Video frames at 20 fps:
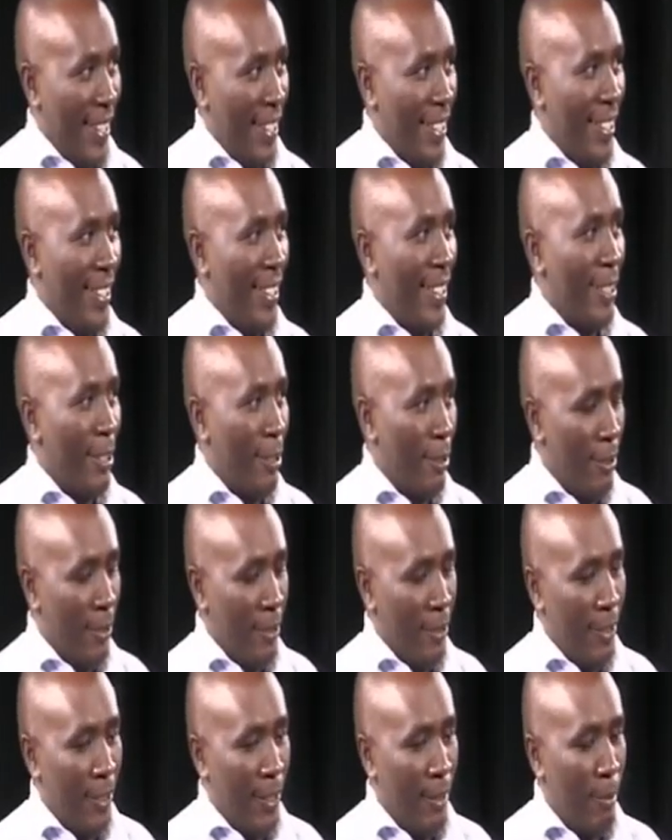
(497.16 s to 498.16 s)
Like
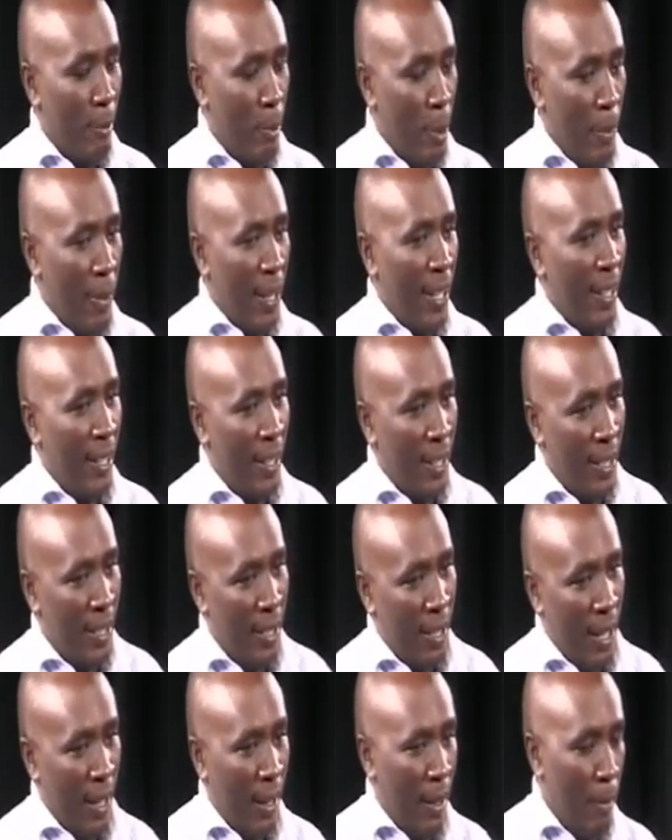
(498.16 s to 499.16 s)
women
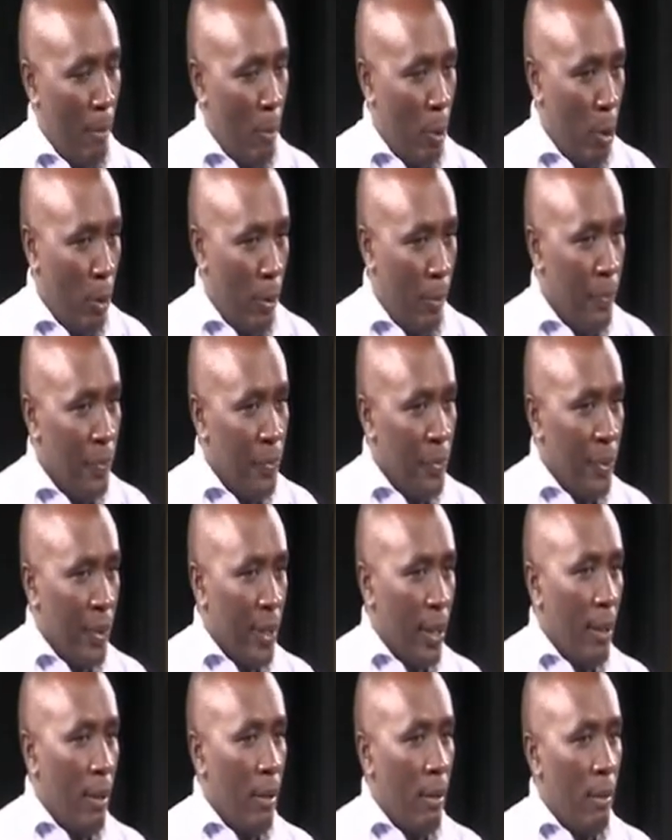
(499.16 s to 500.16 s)
needs more
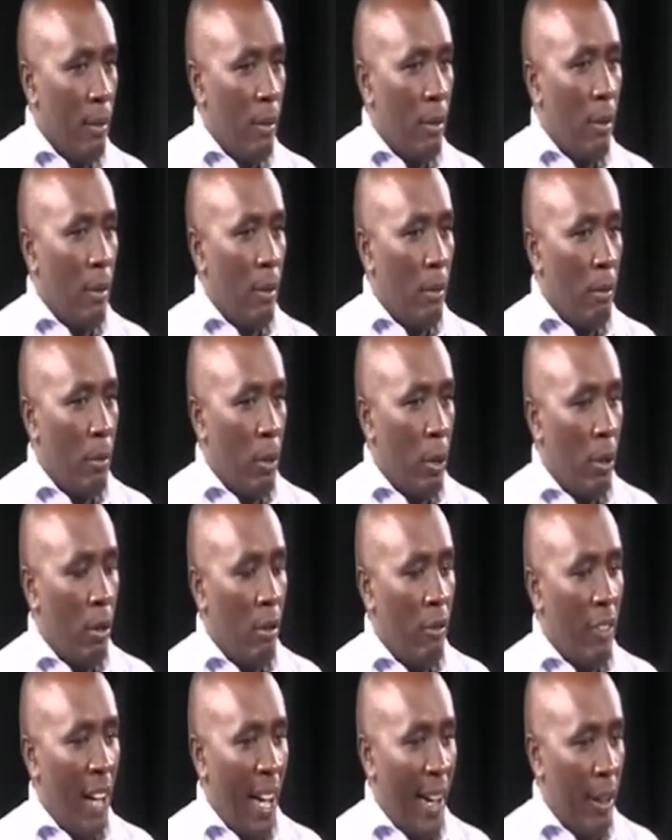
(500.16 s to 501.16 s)

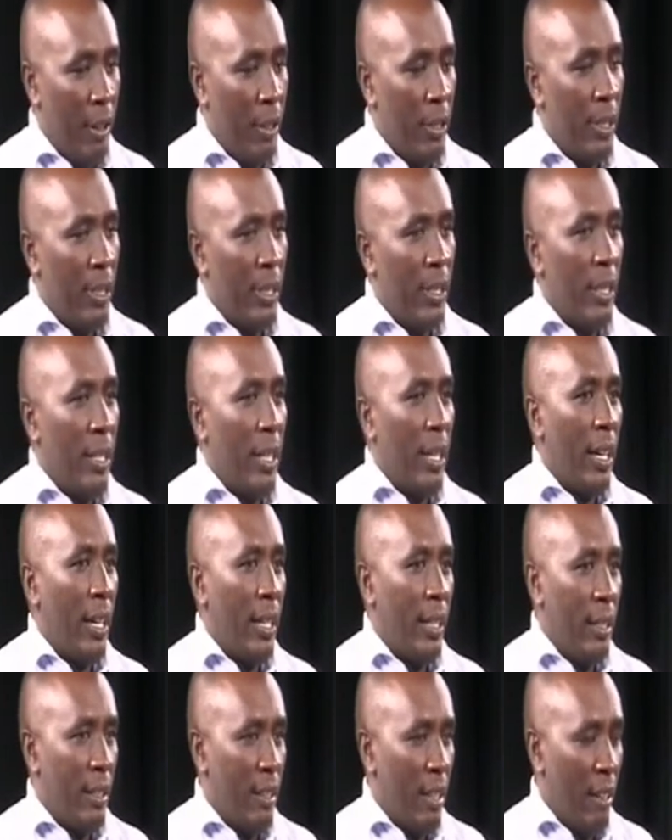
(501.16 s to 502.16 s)
of iron
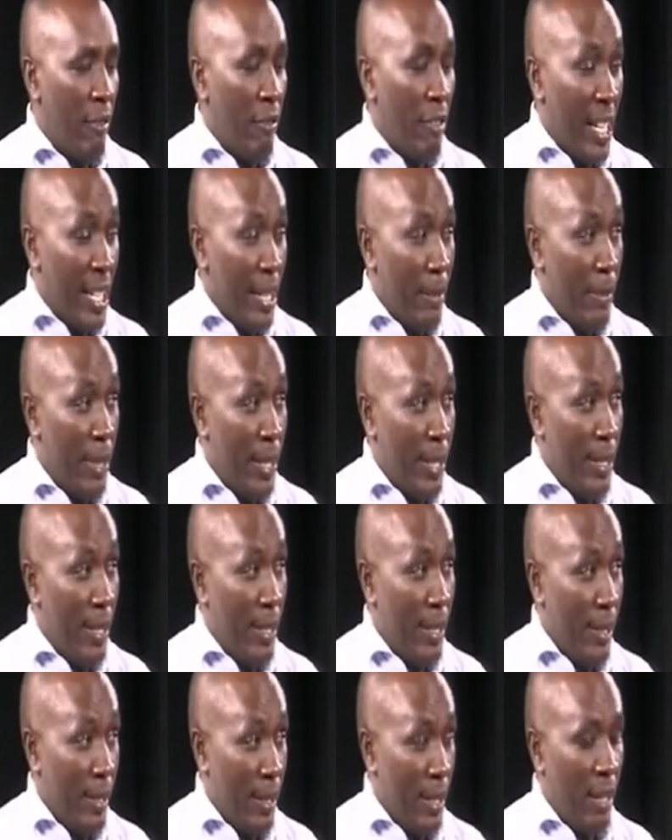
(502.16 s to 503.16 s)
and
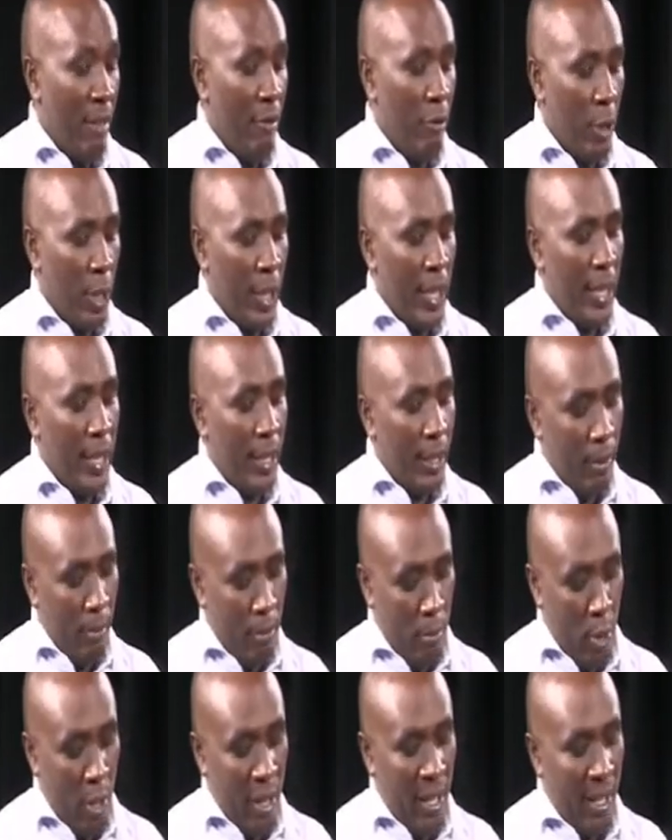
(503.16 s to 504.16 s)
vitamins and folic
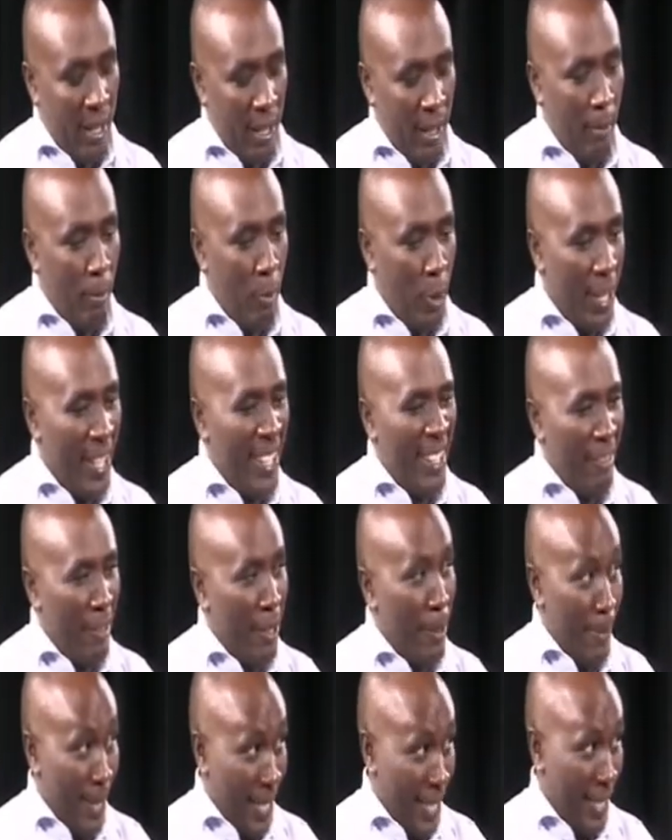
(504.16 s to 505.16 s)
more than
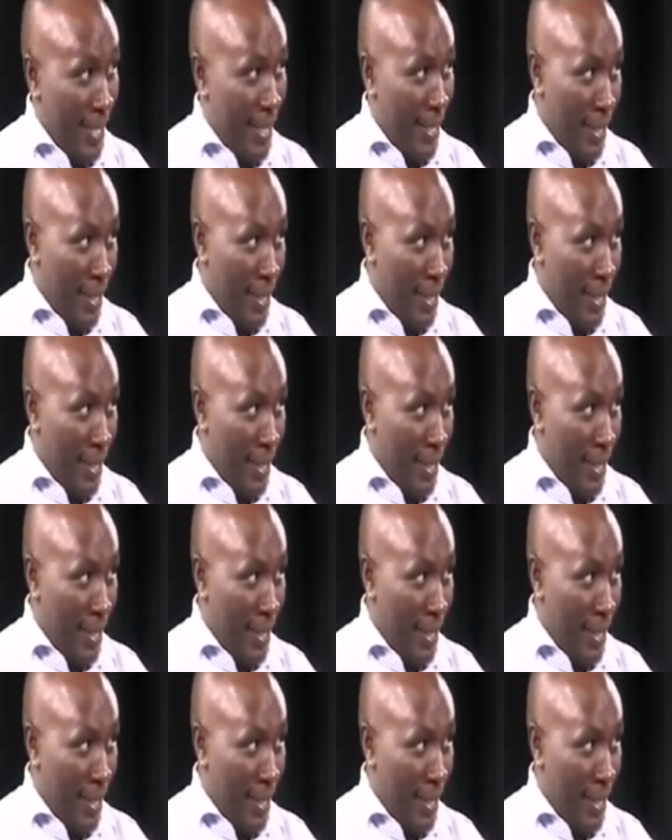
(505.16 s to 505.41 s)
even men,